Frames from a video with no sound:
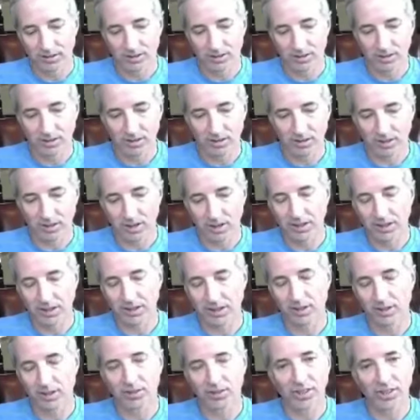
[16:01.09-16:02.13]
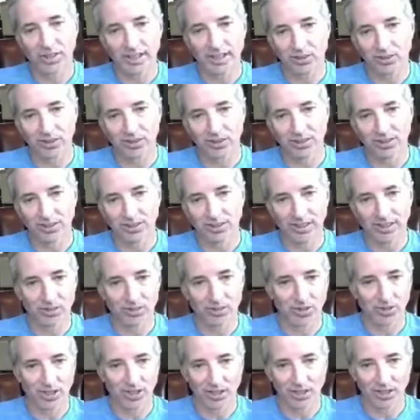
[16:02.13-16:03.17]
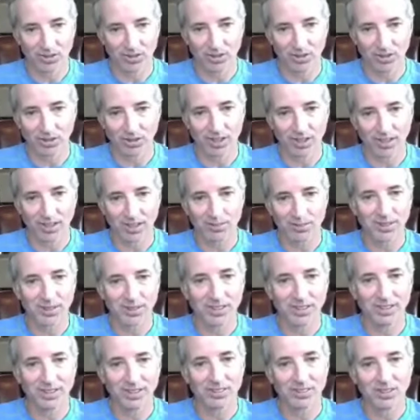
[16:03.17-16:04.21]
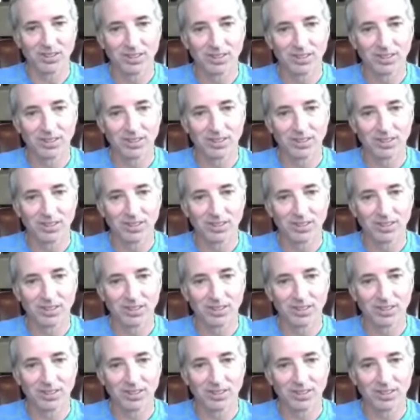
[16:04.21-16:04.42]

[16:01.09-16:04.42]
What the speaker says: an intersection that changed a lot of things.